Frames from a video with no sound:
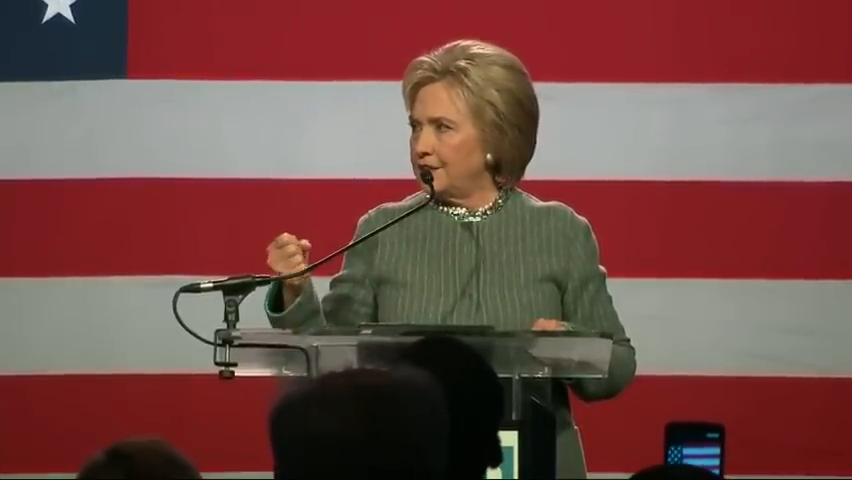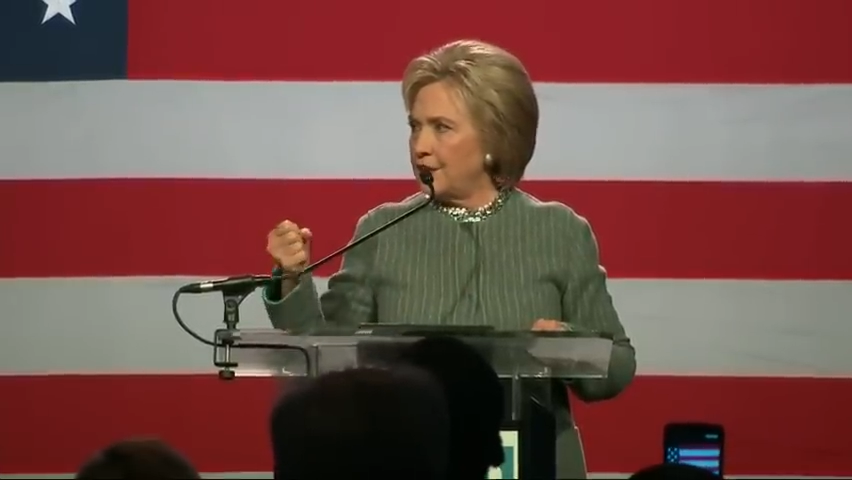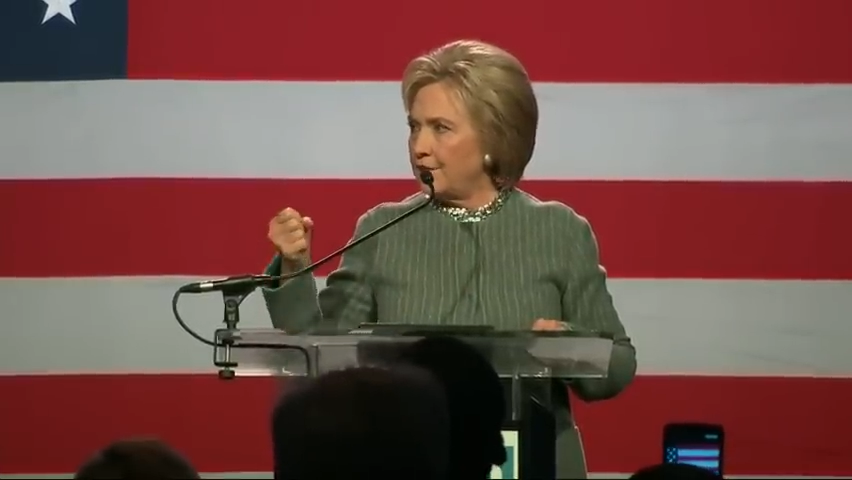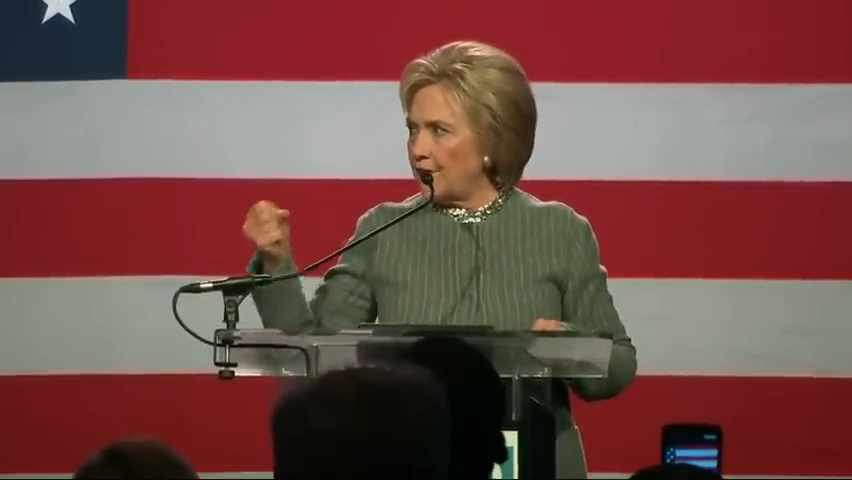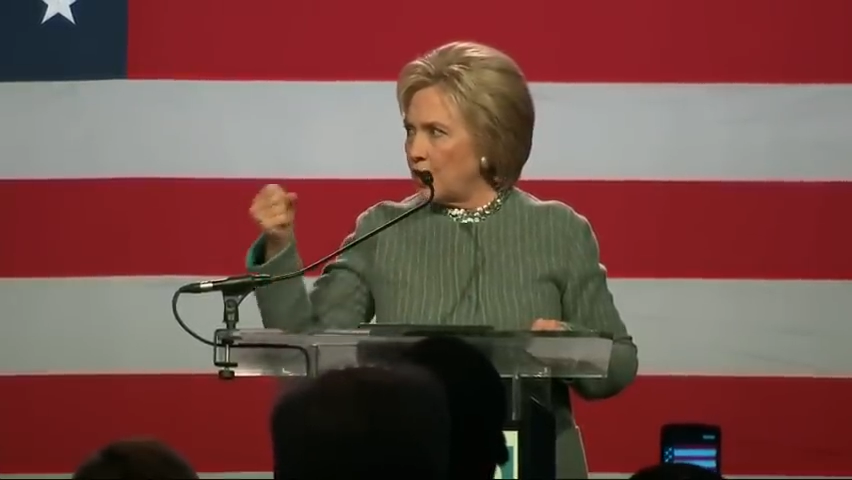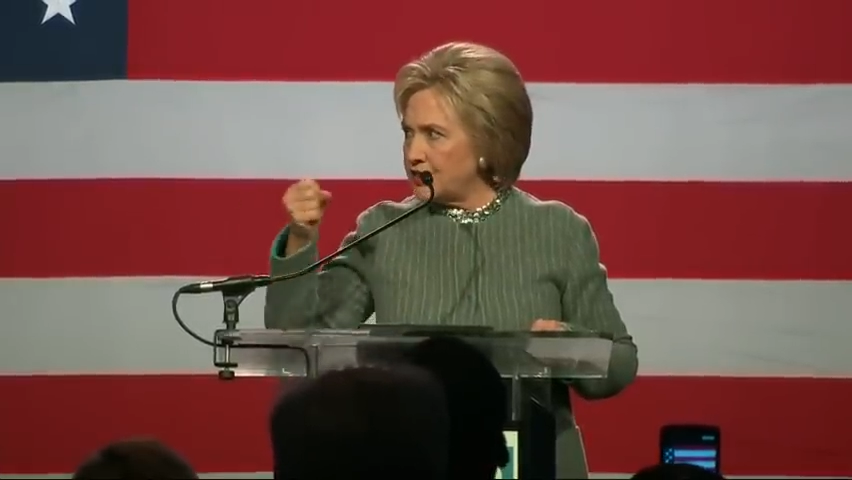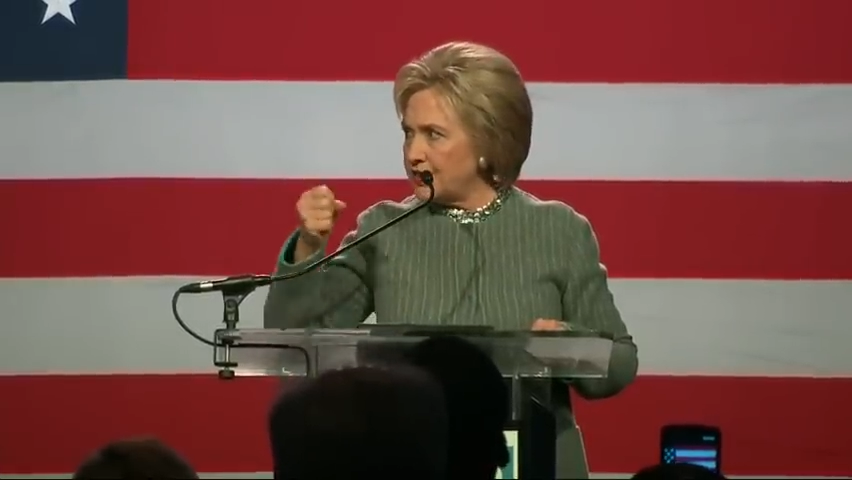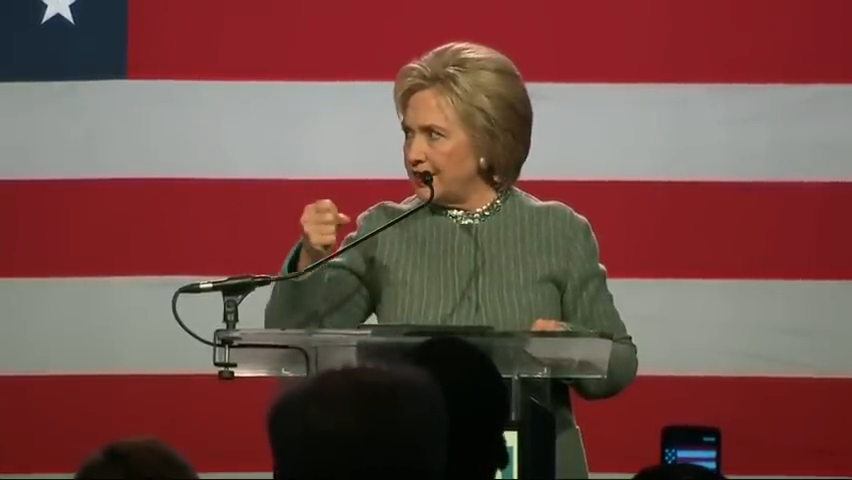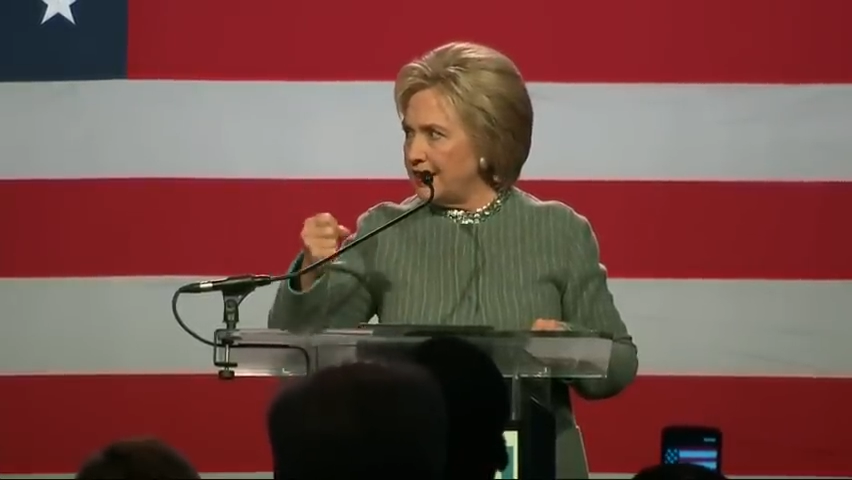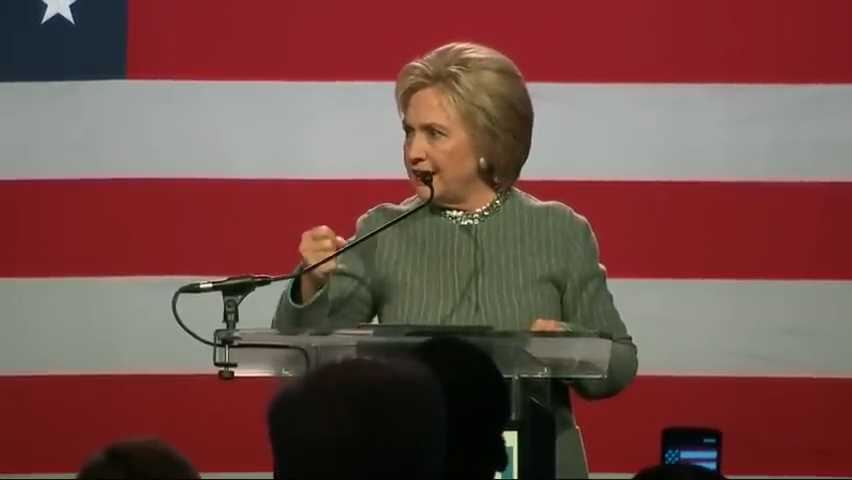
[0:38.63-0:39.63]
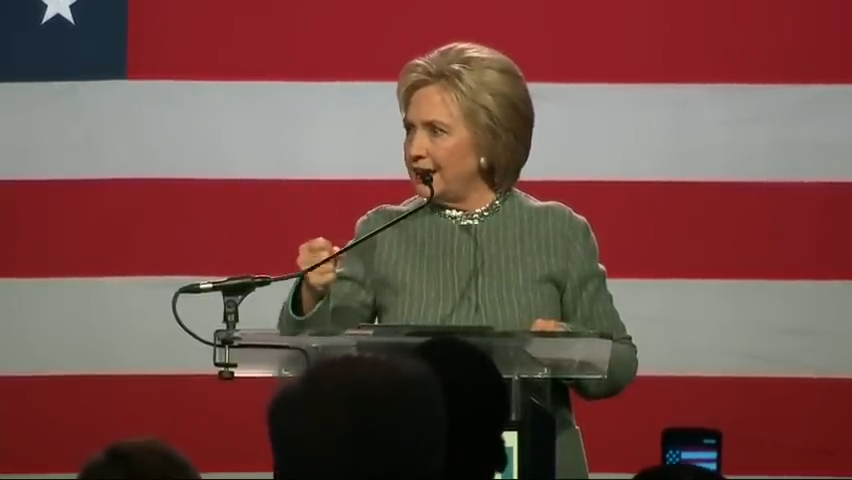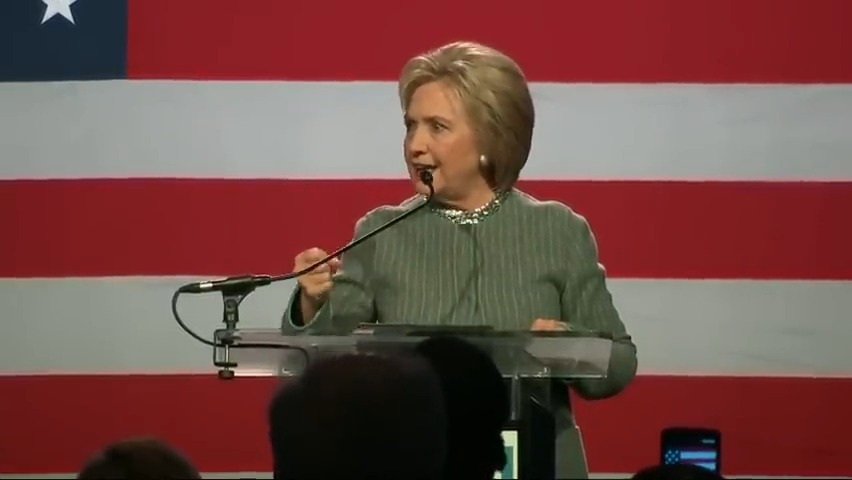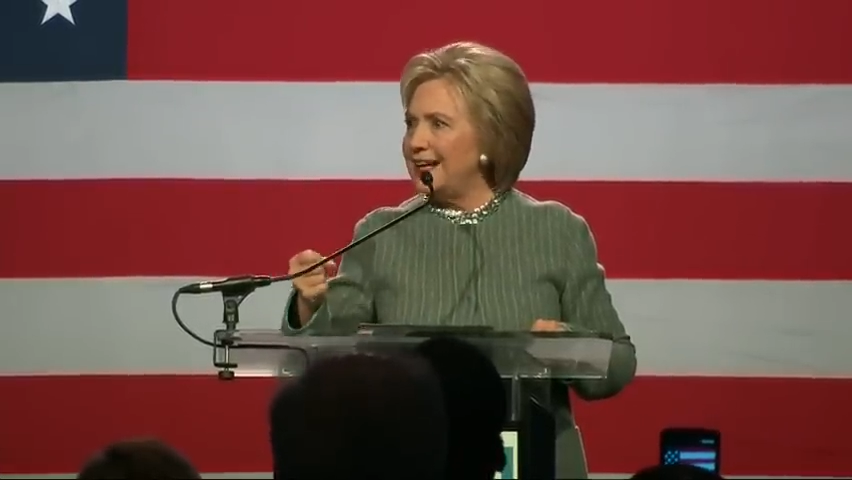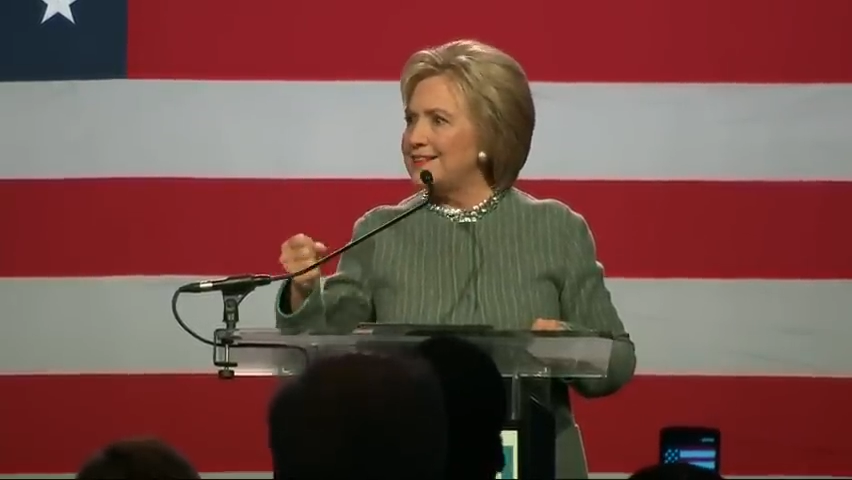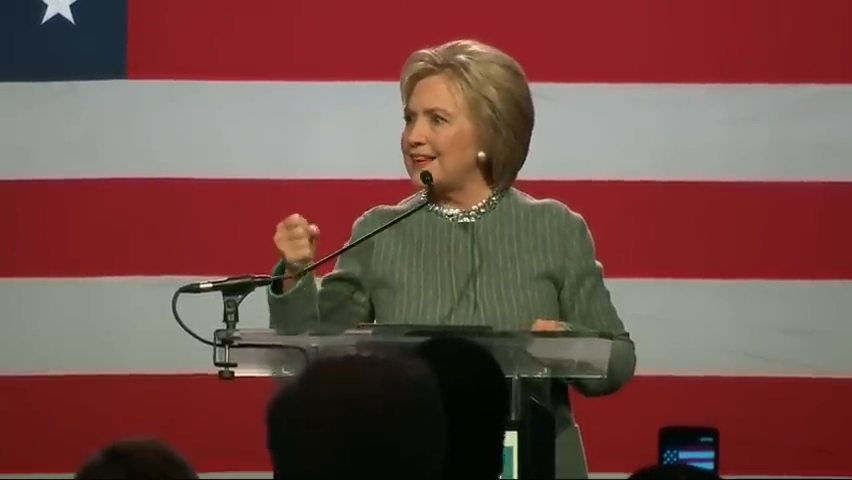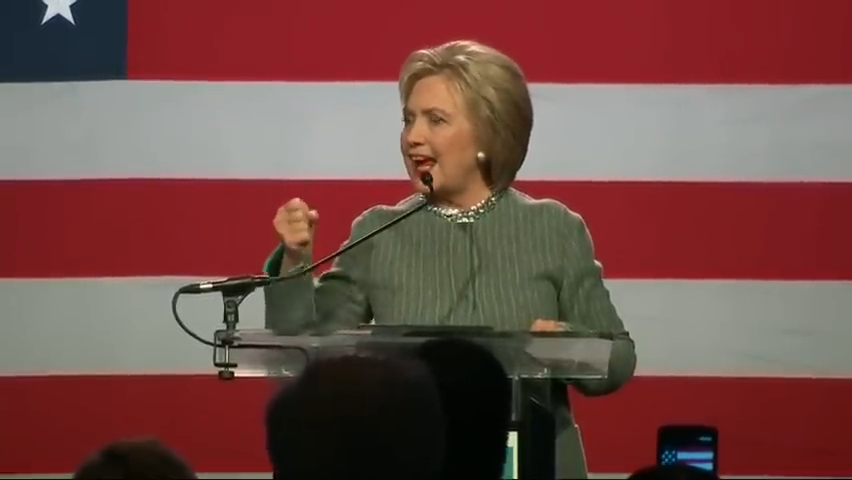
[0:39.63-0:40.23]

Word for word: Diversity is